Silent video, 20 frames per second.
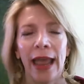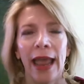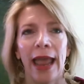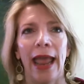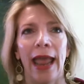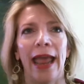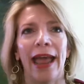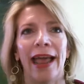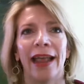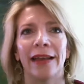
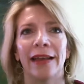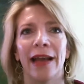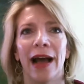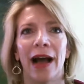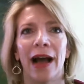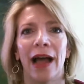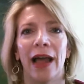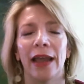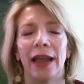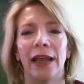And
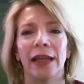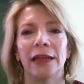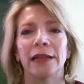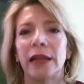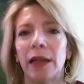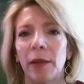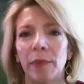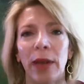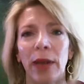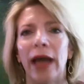I ended
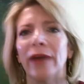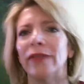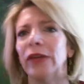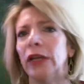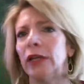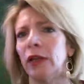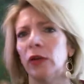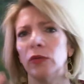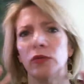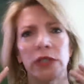up
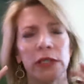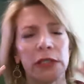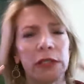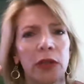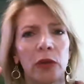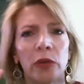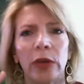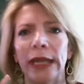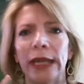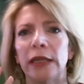having,
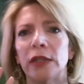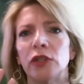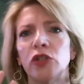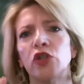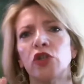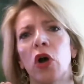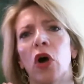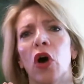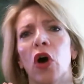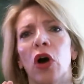dislocated
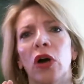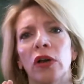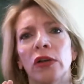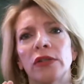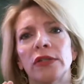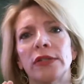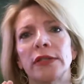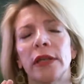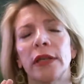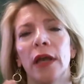
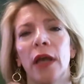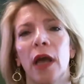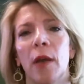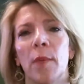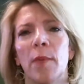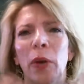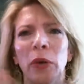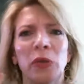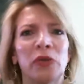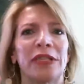jaws,
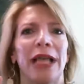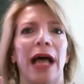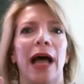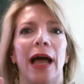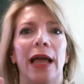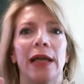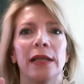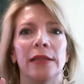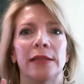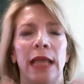both
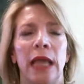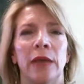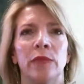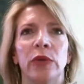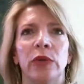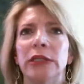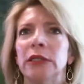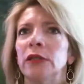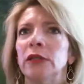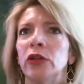sides, and we
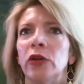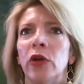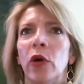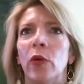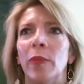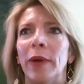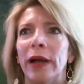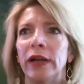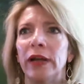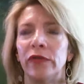didn't know
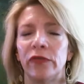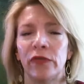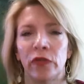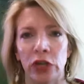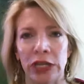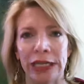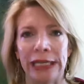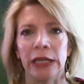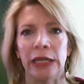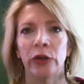about it for
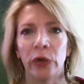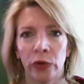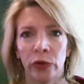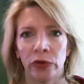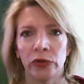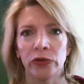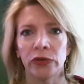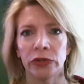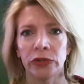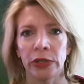
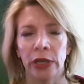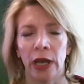years.